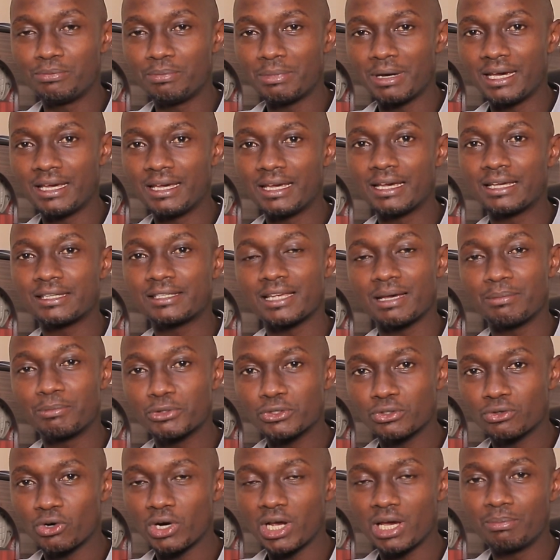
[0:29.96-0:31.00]
may
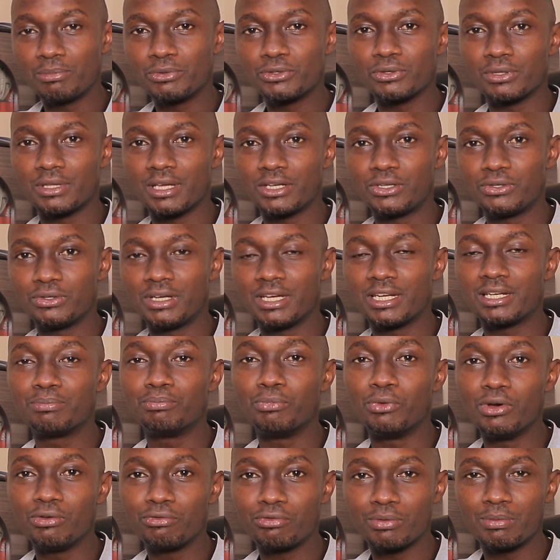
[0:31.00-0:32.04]
subscribe so that you get
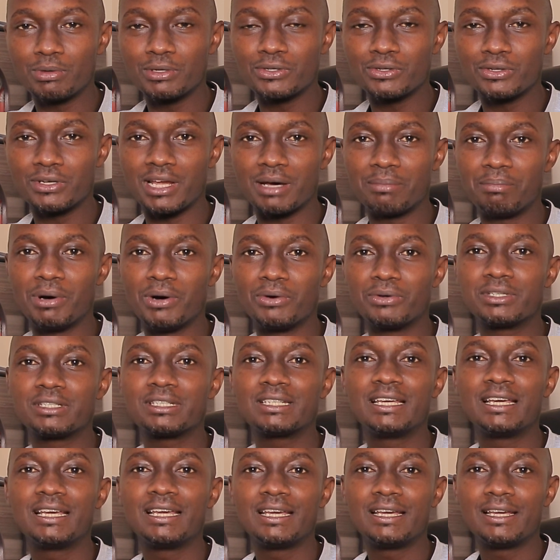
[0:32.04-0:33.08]
more information about
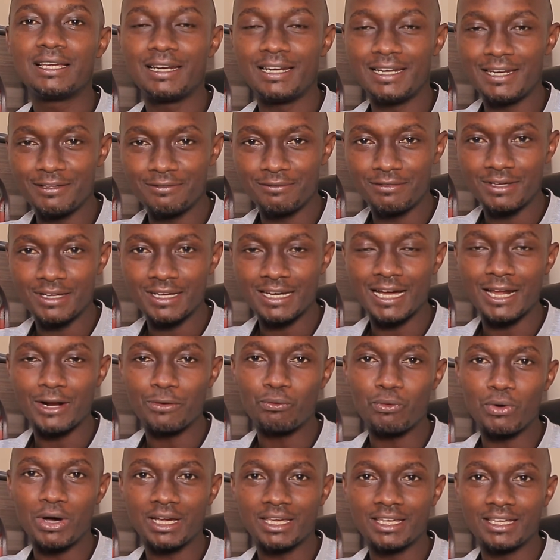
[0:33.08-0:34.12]
living and
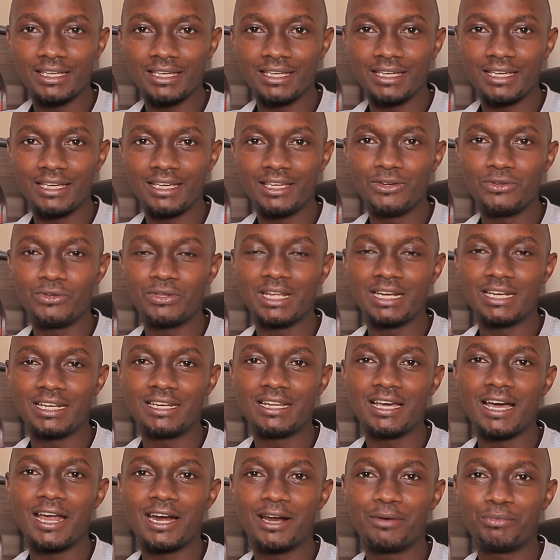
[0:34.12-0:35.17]
working in United
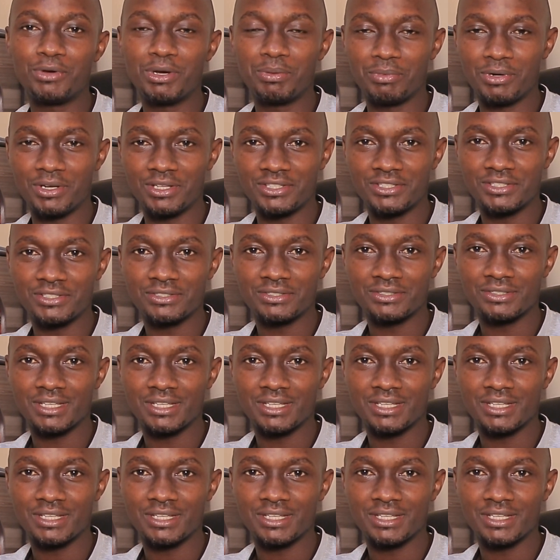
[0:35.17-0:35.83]
Arab Emirates.